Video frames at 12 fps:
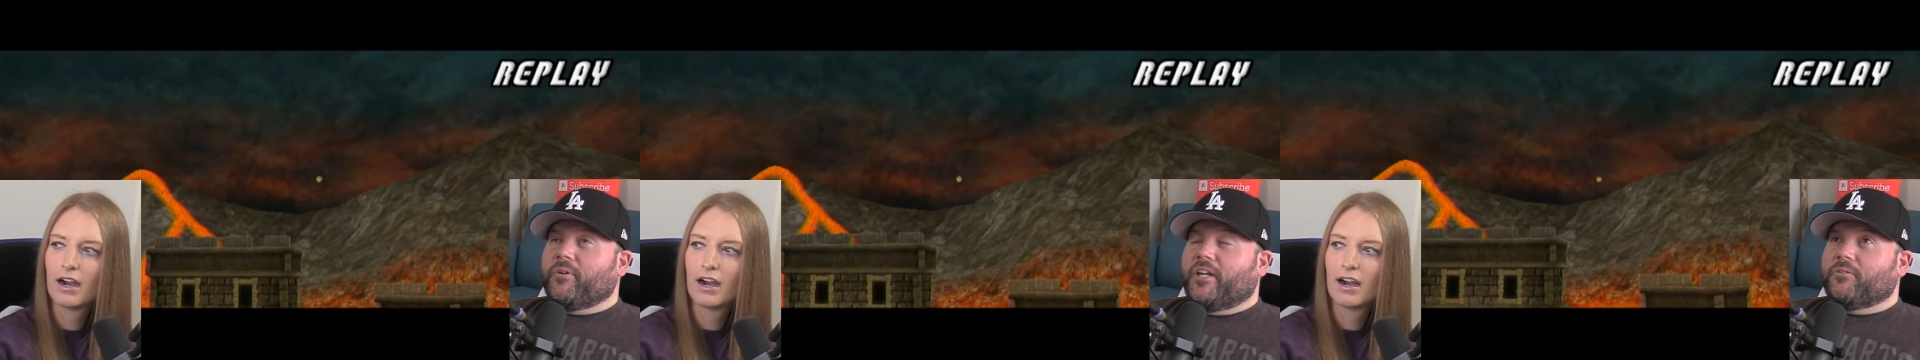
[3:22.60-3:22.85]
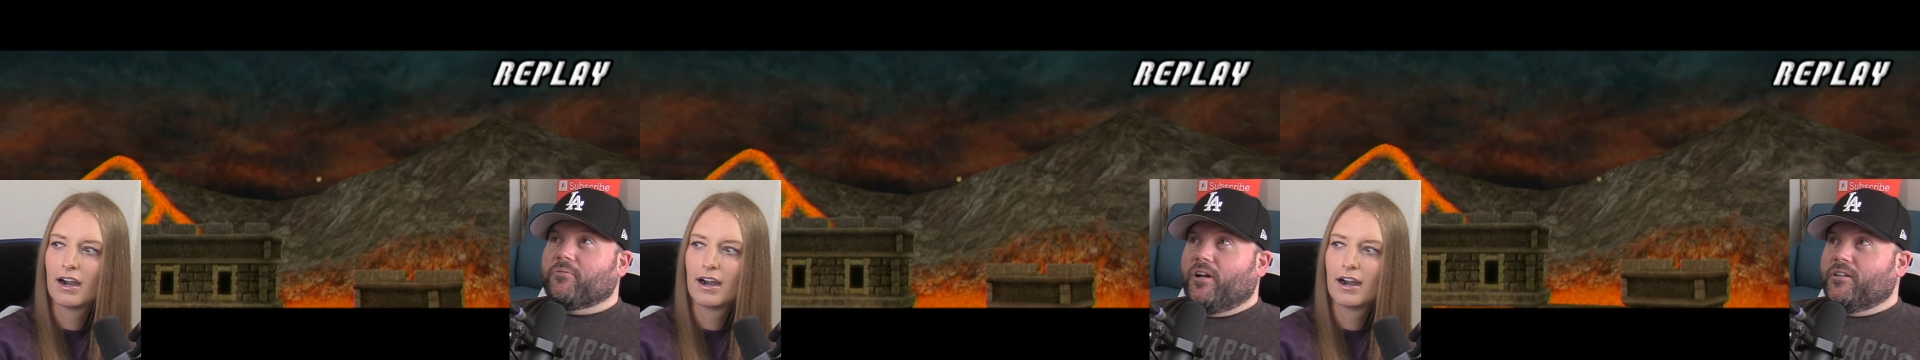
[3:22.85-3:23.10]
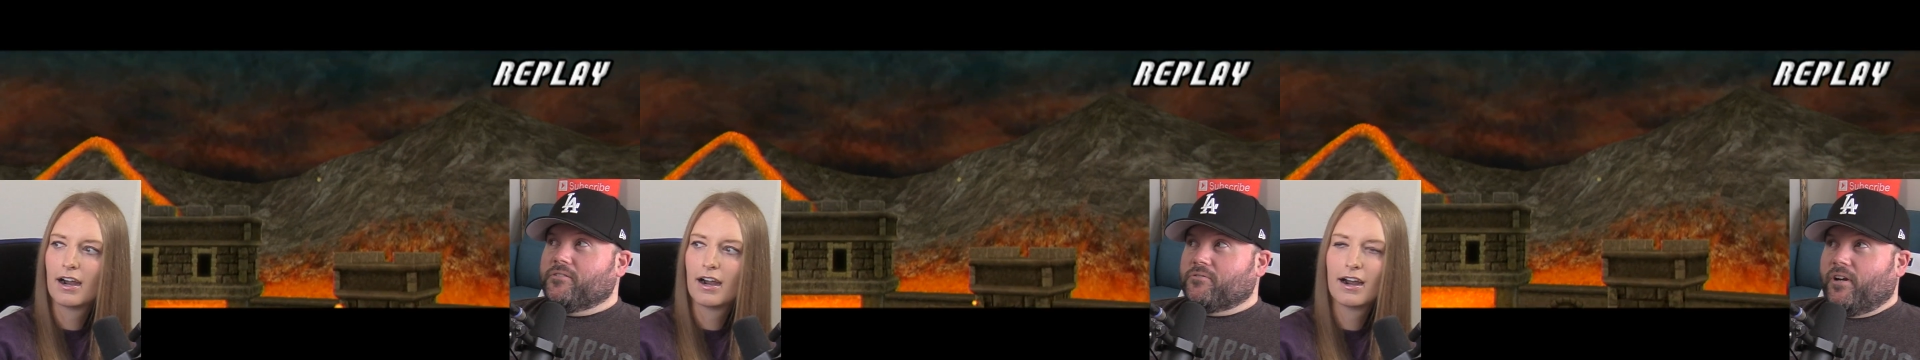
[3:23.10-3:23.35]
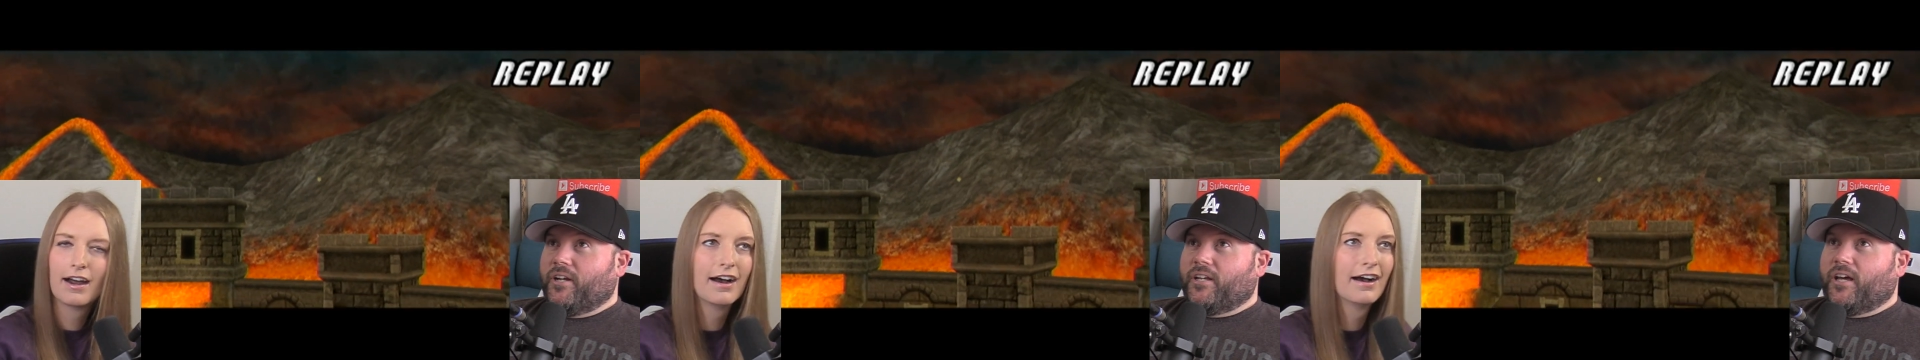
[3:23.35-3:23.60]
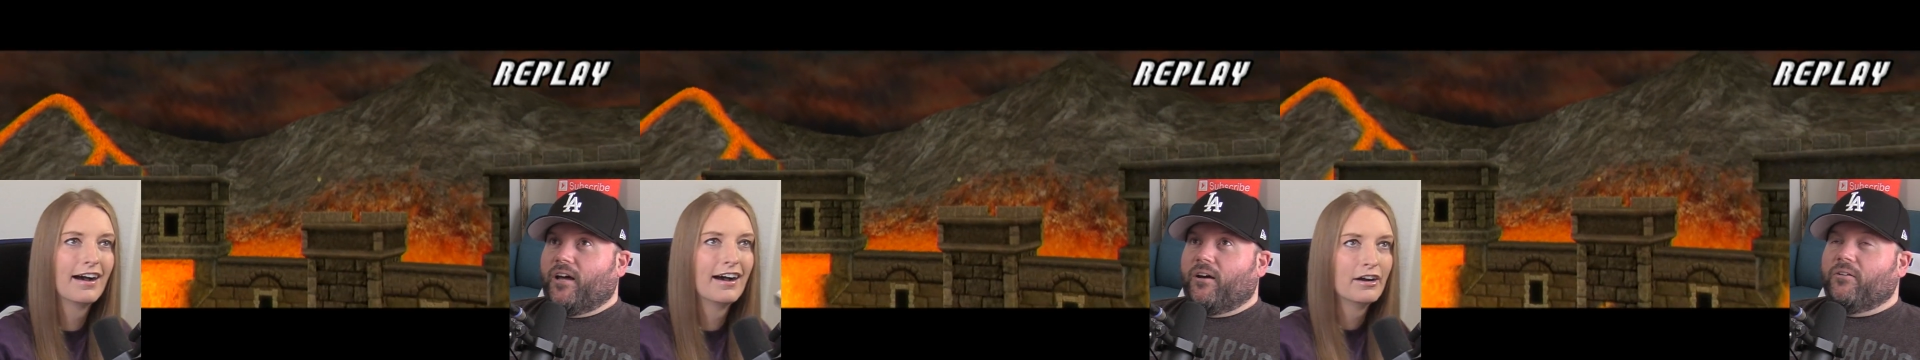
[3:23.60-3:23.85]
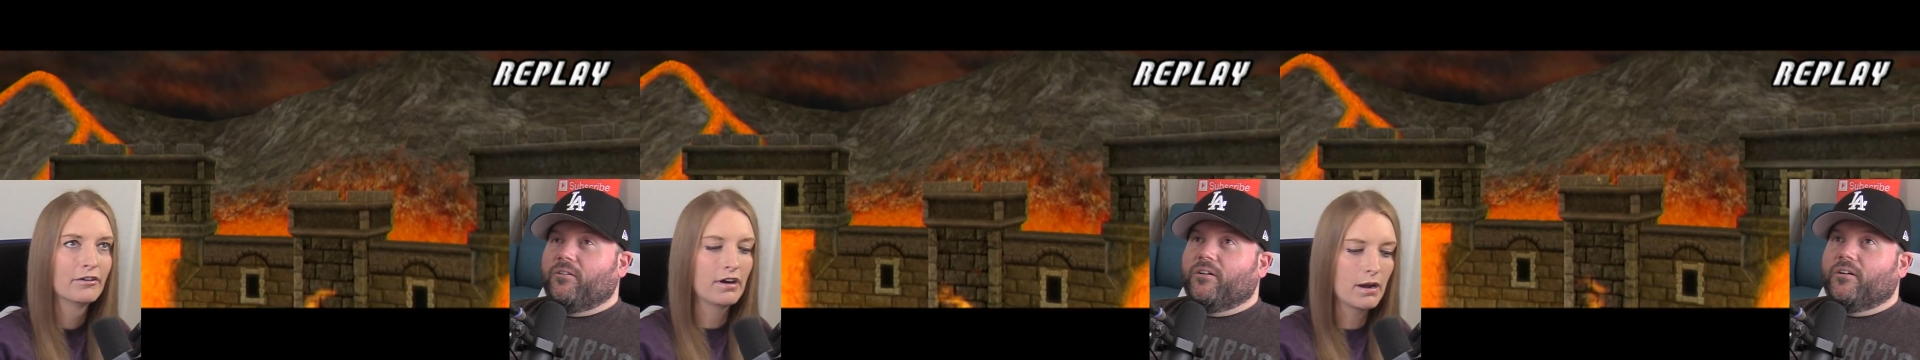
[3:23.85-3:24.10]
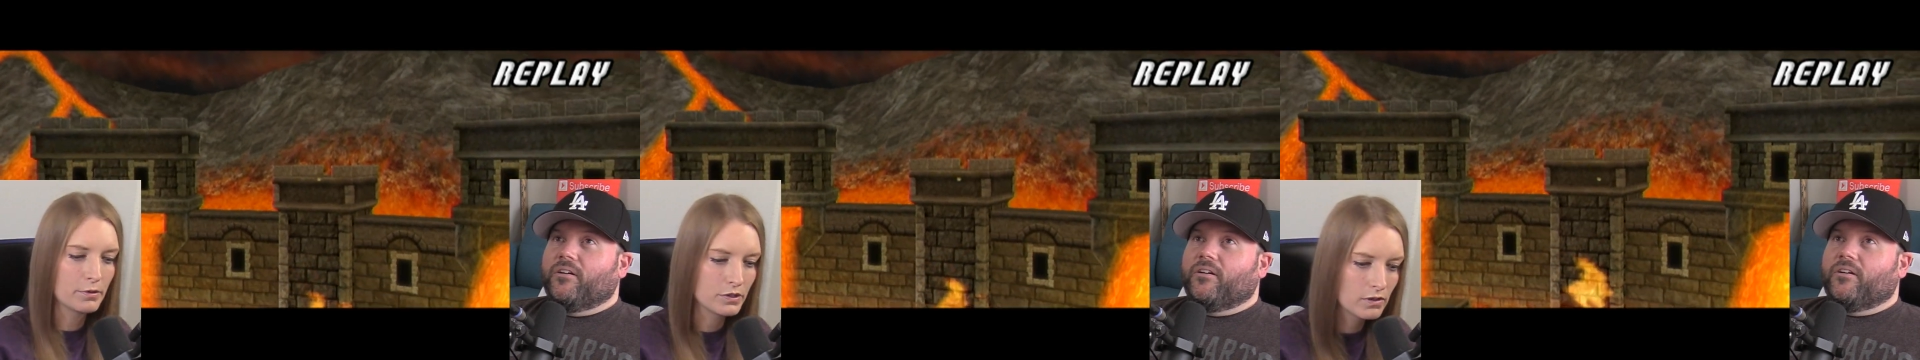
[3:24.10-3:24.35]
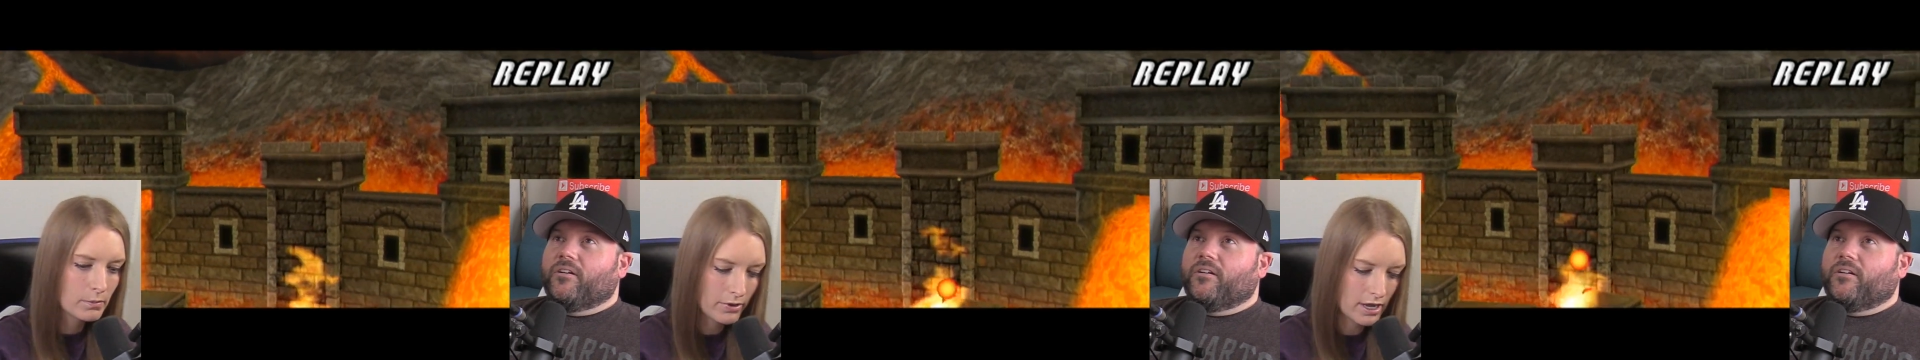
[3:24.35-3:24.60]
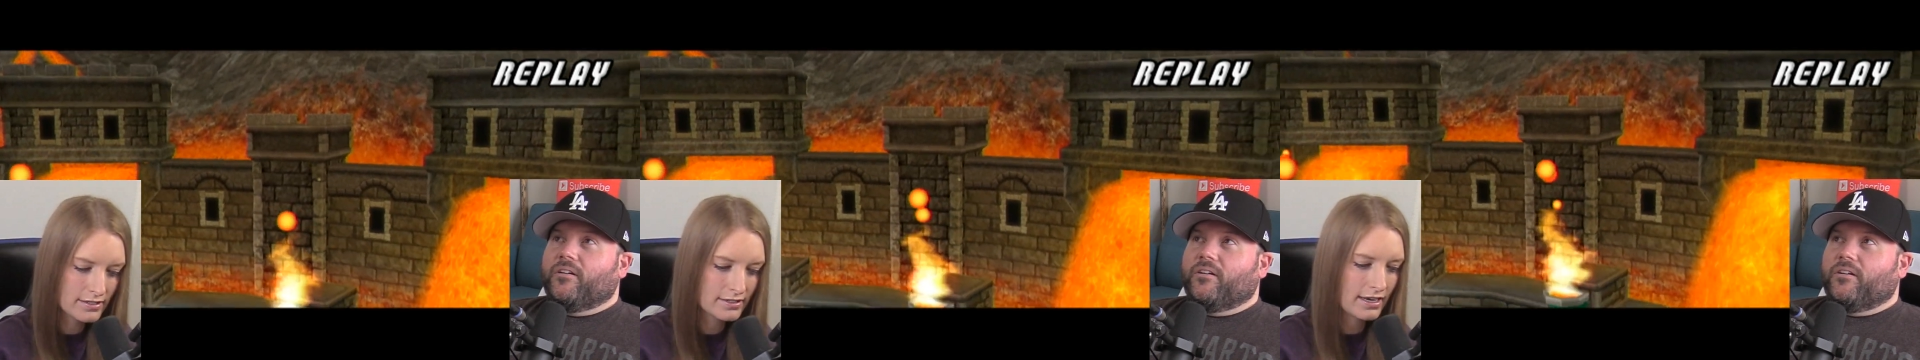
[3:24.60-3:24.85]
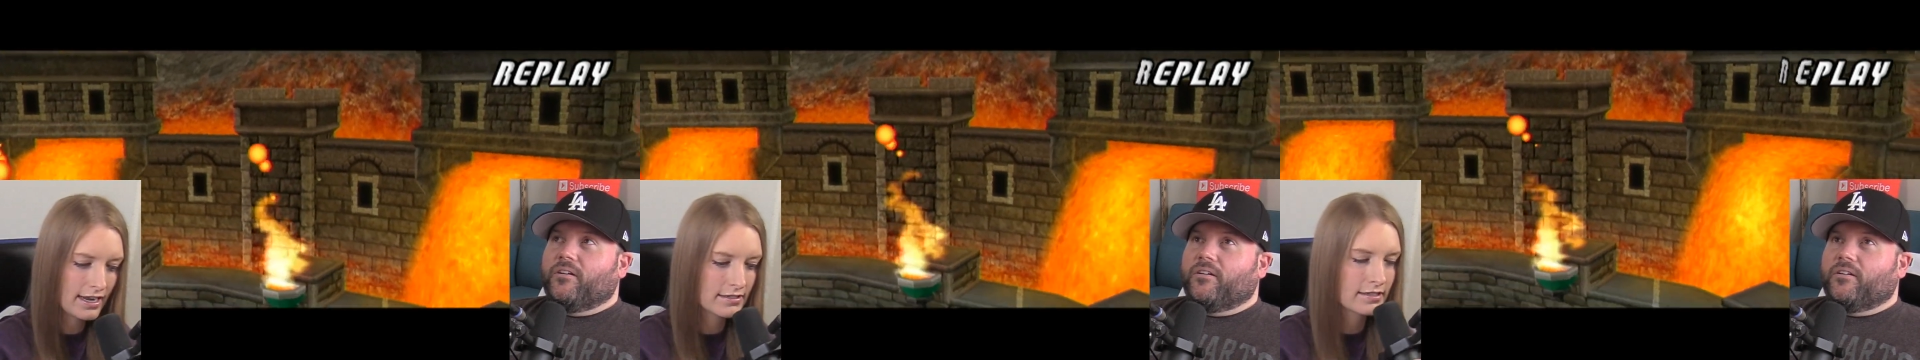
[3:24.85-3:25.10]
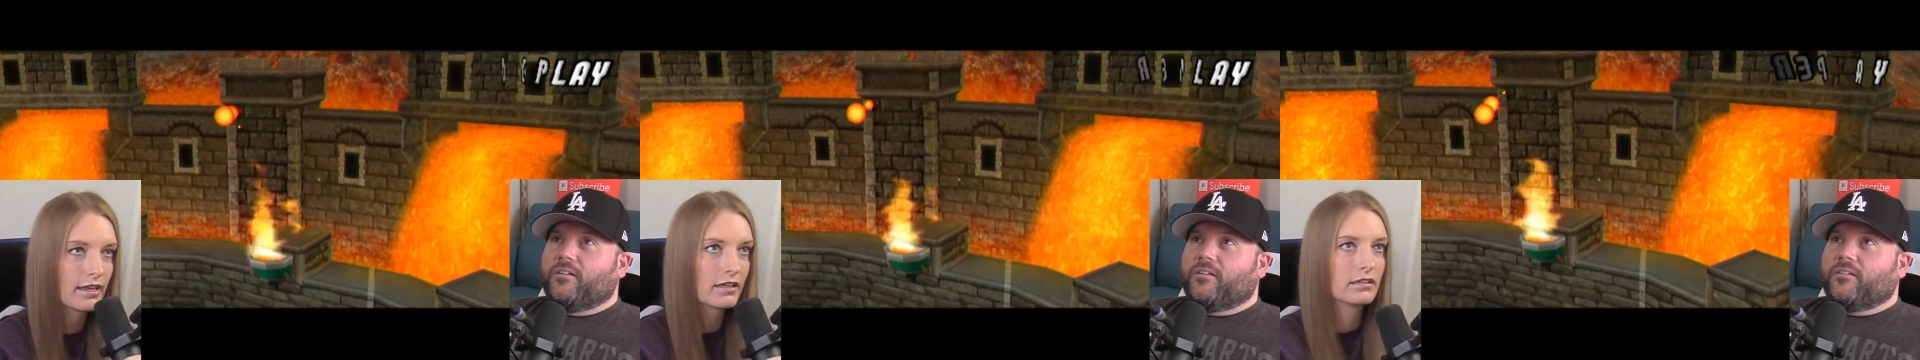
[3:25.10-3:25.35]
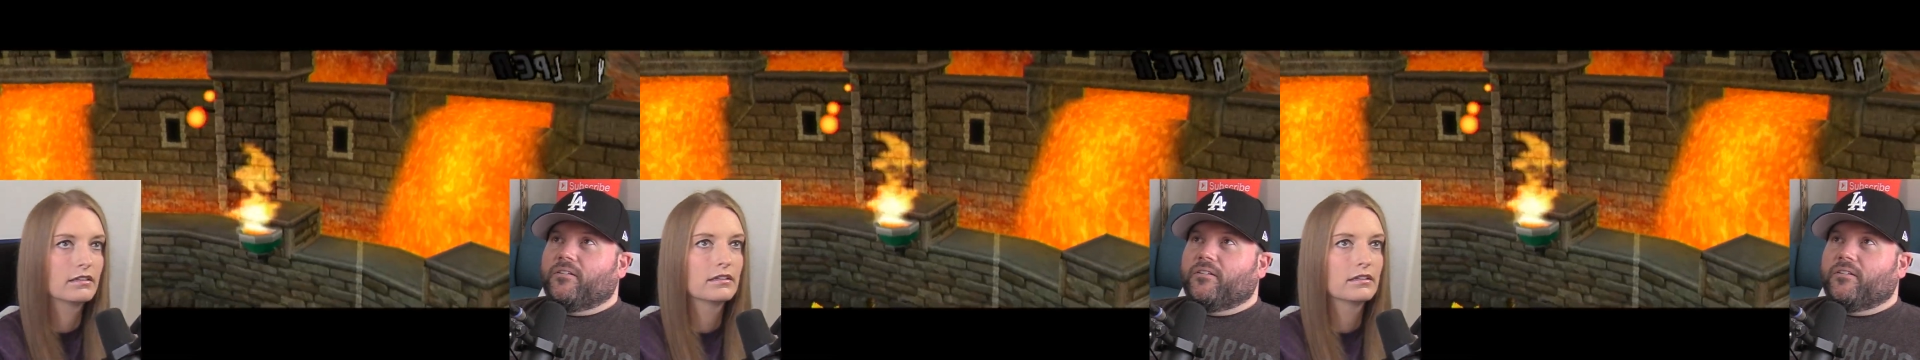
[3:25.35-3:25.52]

Speaker 1: many runs right now.
Speaker 2: Robert, do a Boston accent.